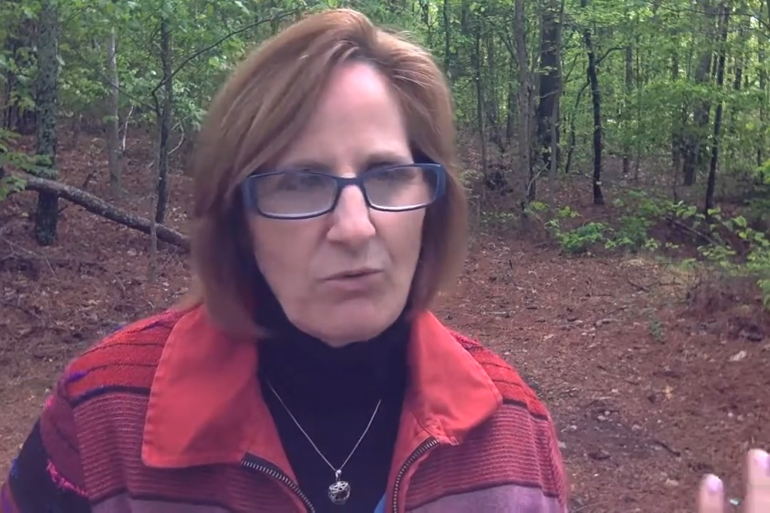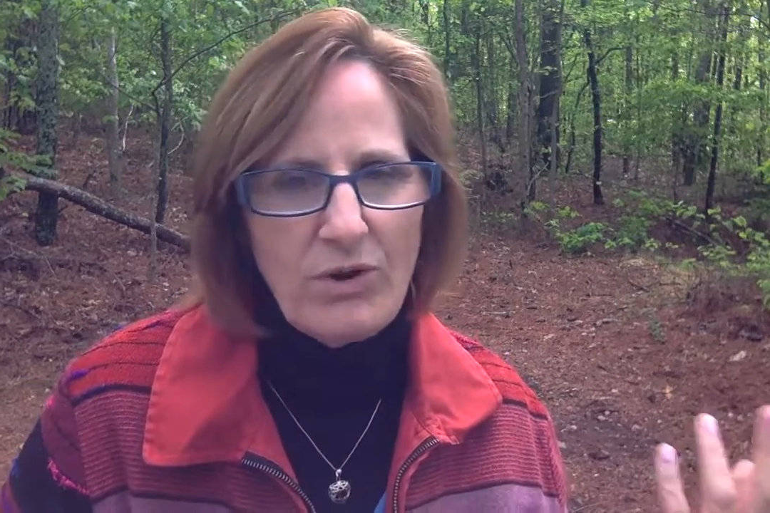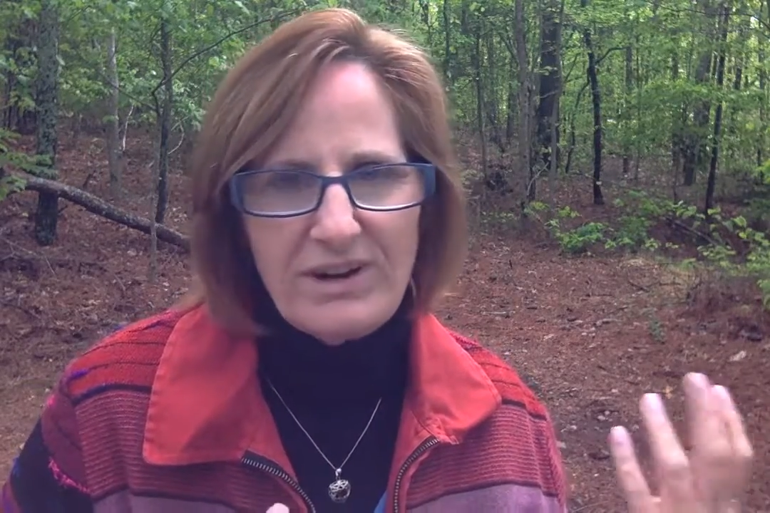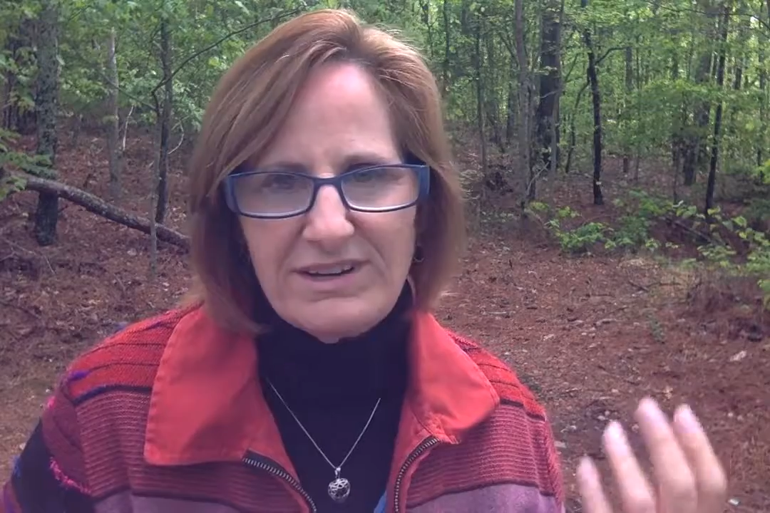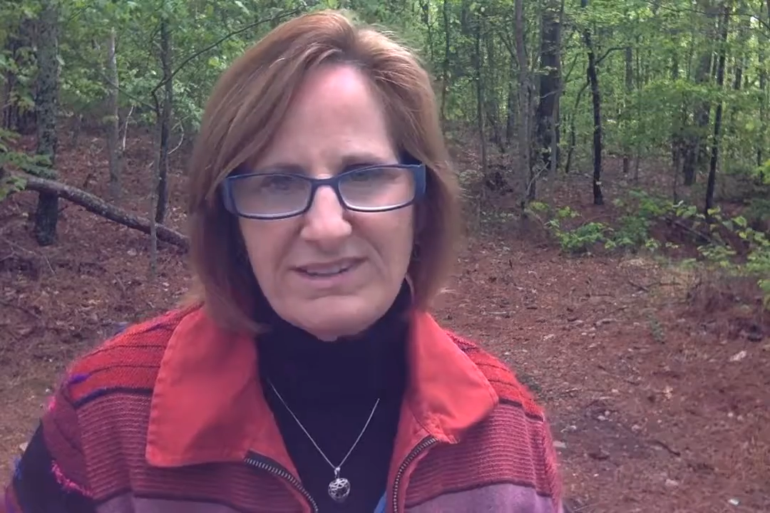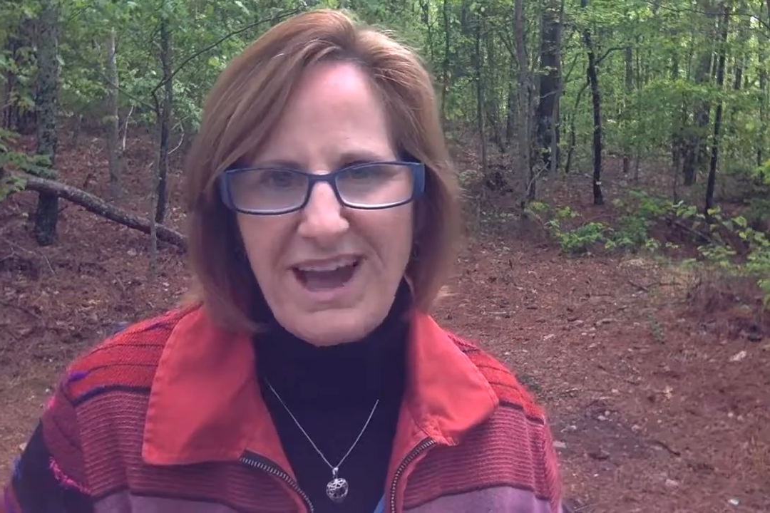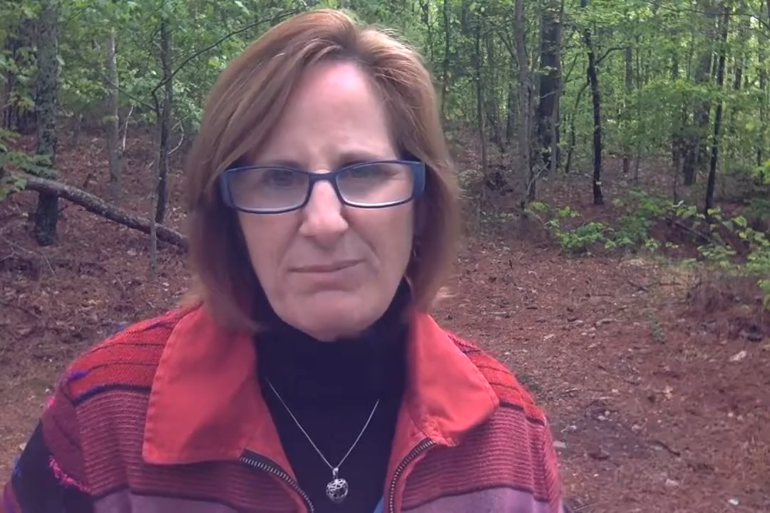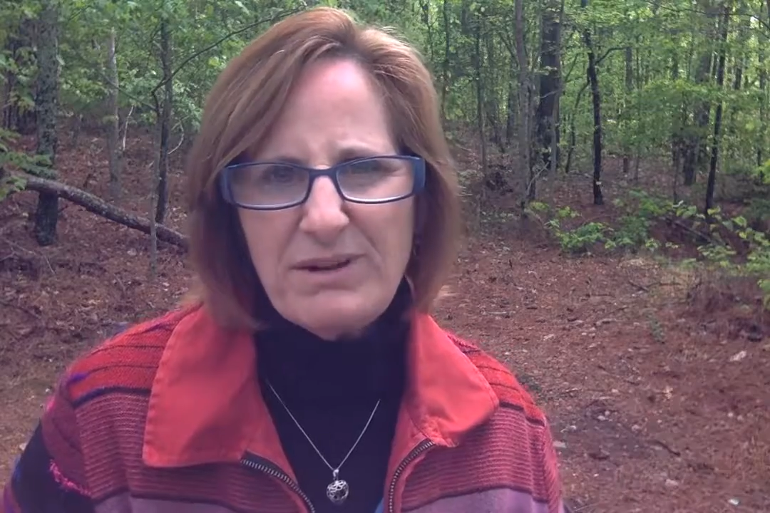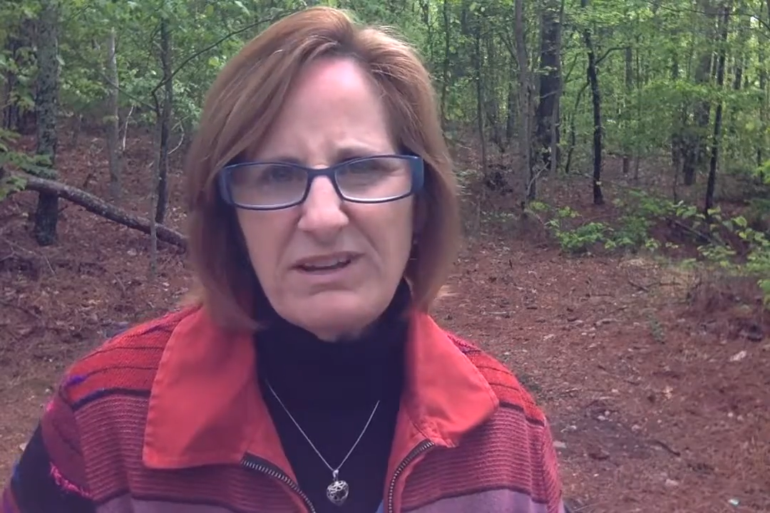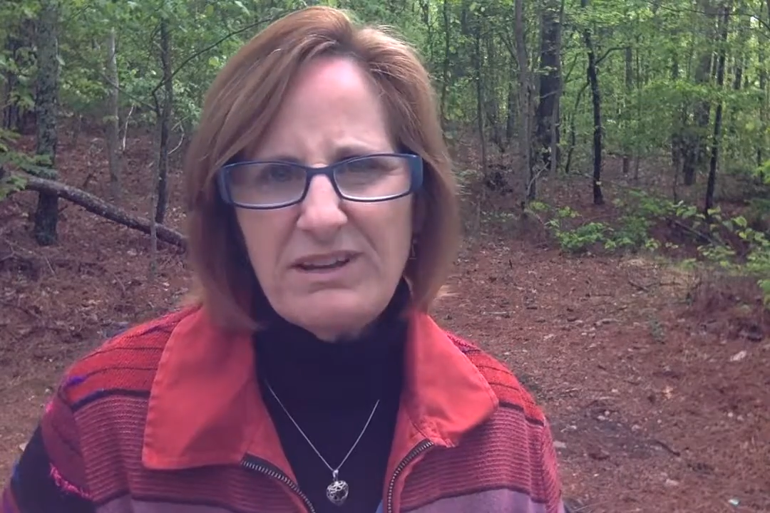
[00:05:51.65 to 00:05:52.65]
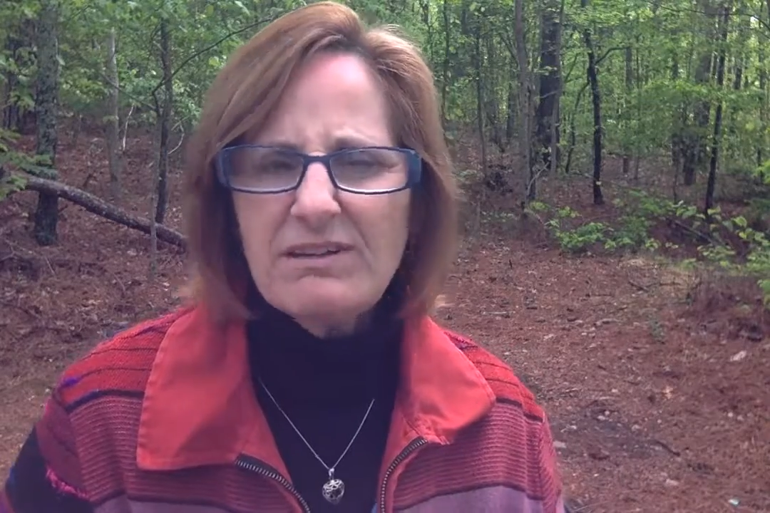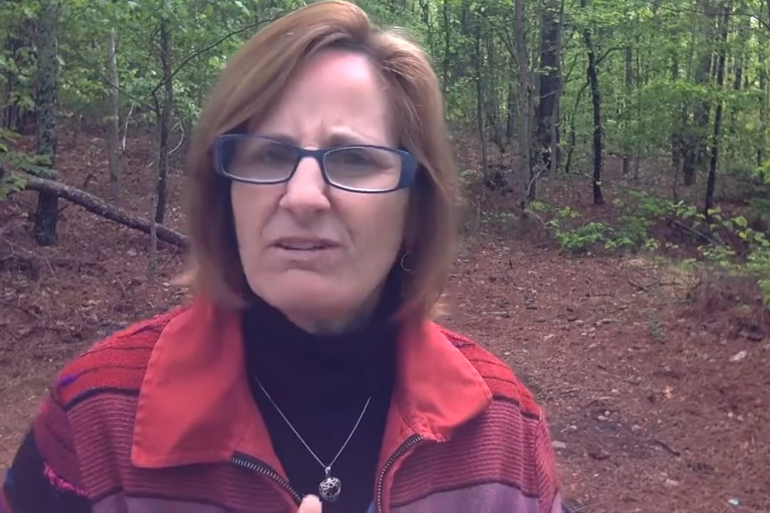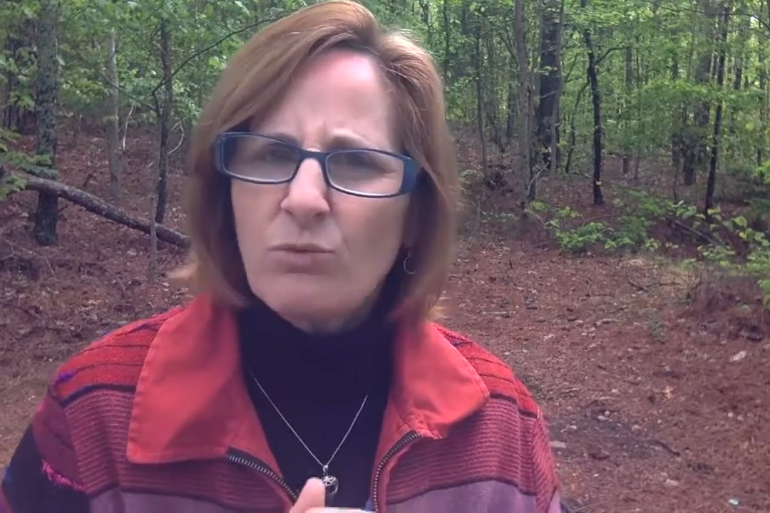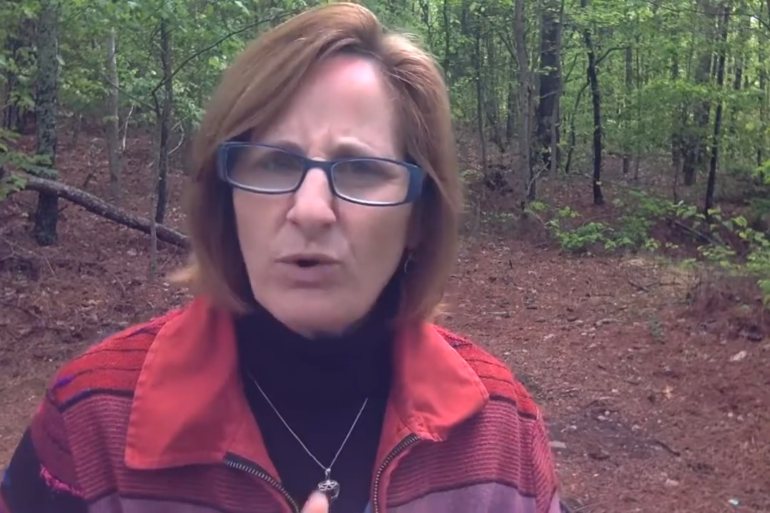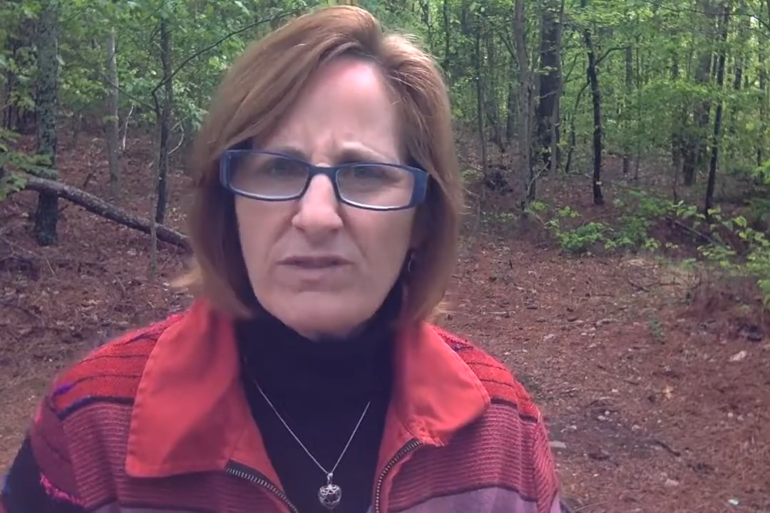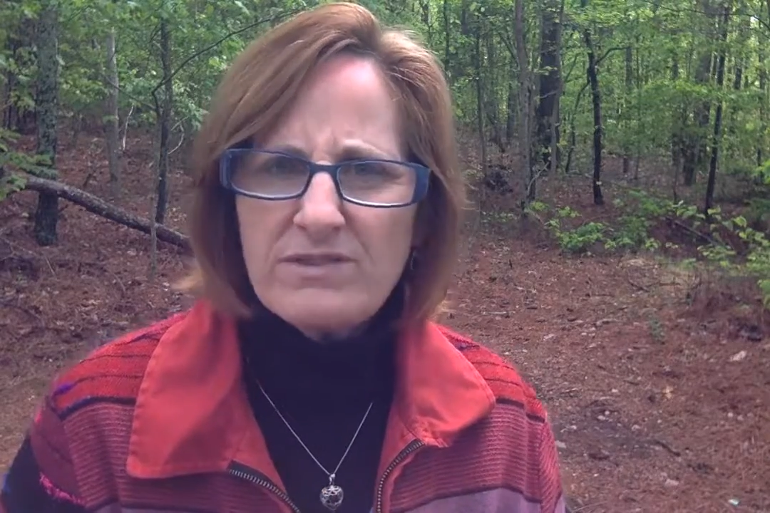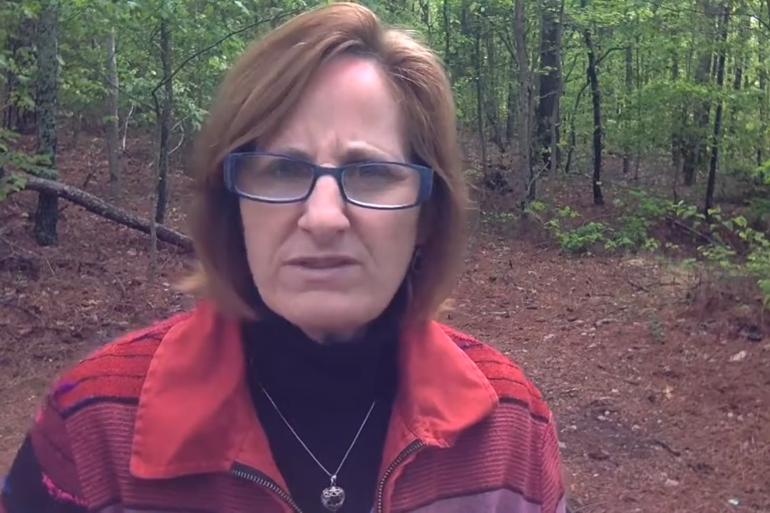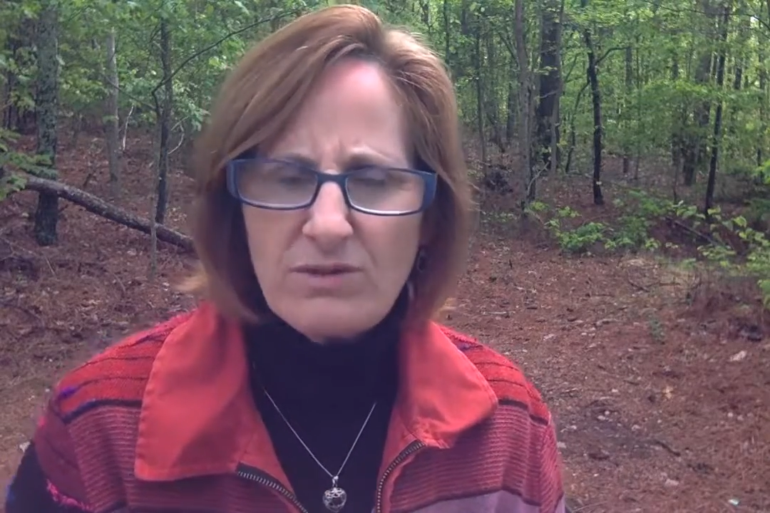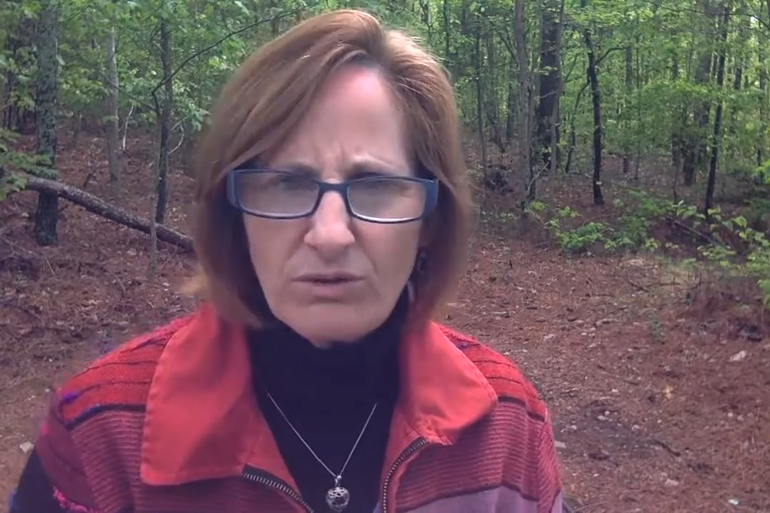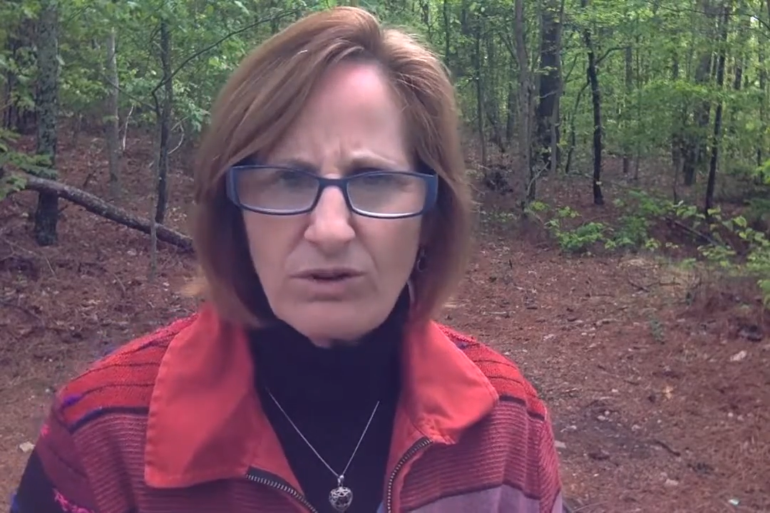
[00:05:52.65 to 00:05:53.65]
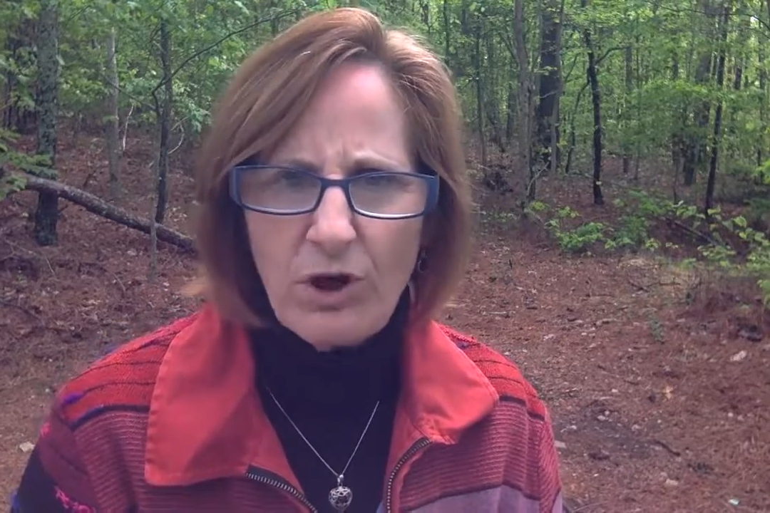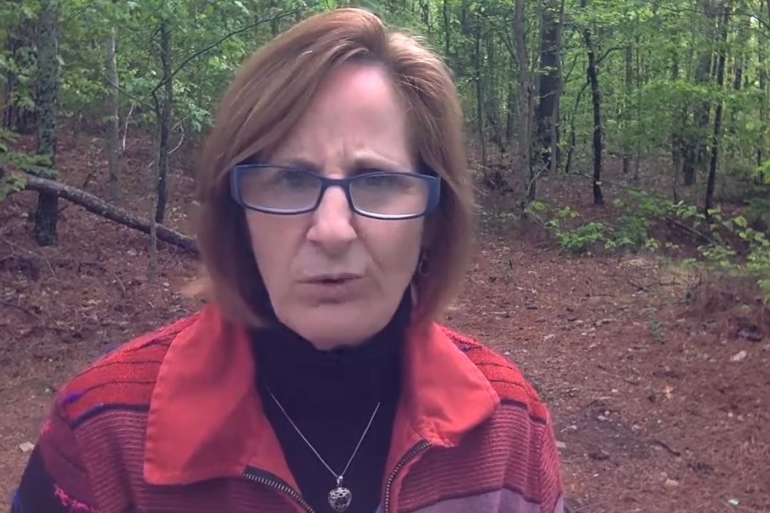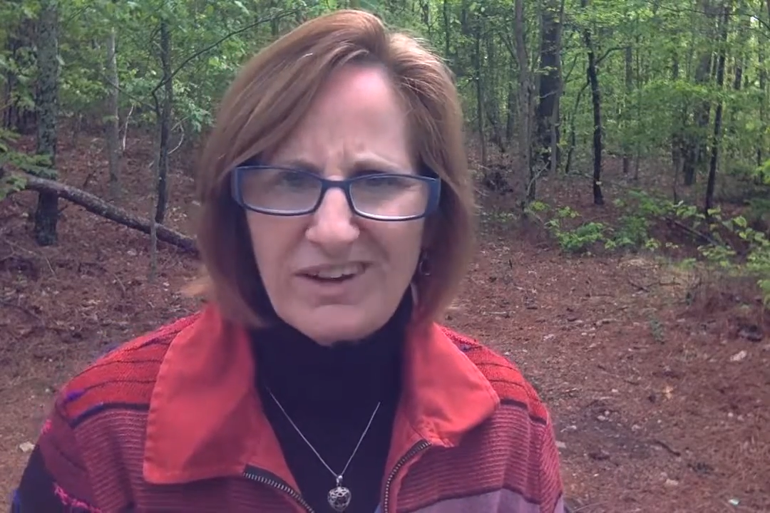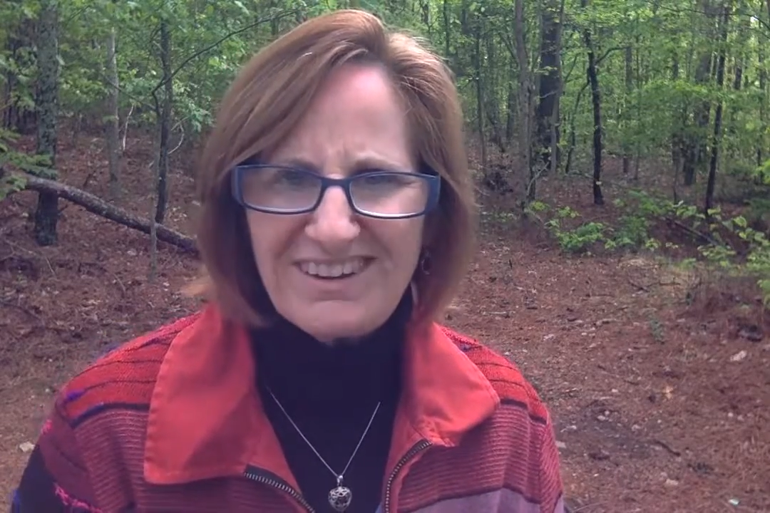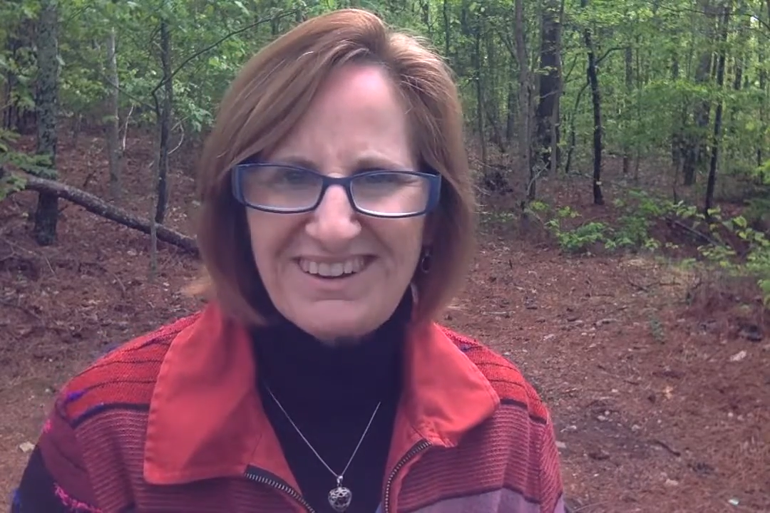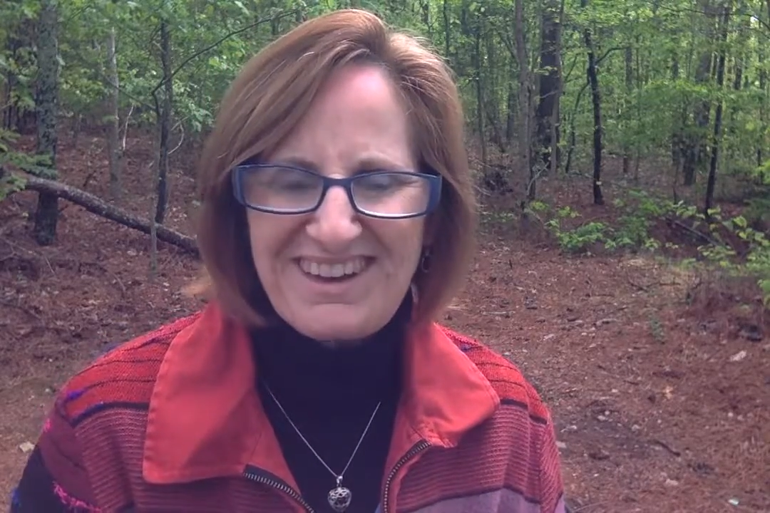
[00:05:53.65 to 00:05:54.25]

what is happening here and where this is all going.